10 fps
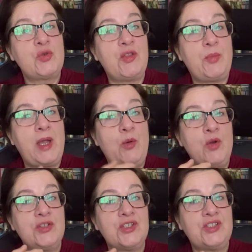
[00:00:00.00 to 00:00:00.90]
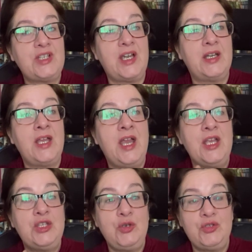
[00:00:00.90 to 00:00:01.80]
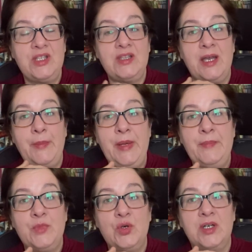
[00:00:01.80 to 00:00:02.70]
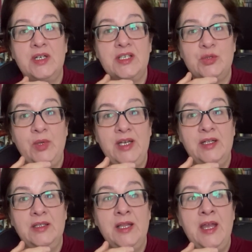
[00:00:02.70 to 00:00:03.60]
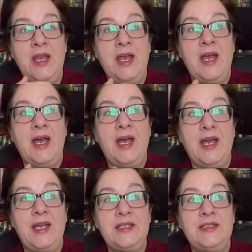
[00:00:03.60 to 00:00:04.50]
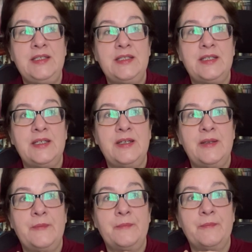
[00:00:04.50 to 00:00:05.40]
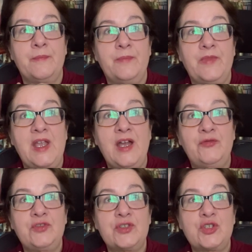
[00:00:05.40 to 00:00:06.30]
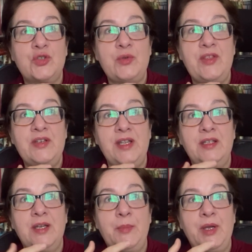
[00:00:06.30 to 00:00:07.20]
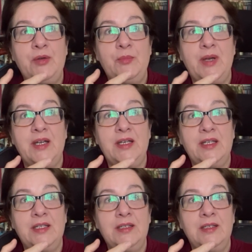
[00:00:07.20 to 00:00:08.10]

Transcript: with, but I want to start using that a bit more as well. And after slithering about my